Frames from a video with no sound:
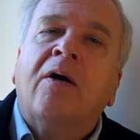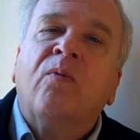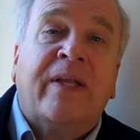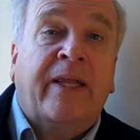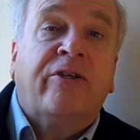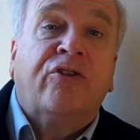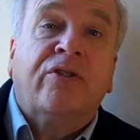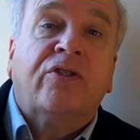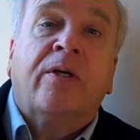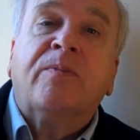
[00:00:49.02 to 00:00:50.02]

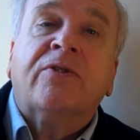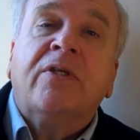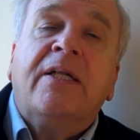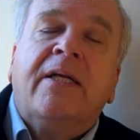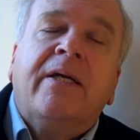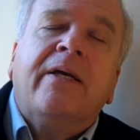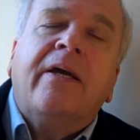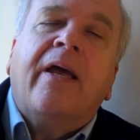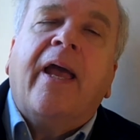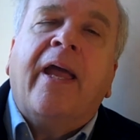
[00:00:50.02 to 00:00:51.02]
relationships?
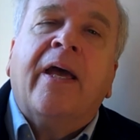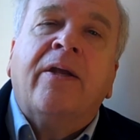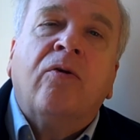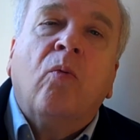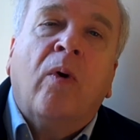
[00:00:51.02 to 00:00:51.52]
And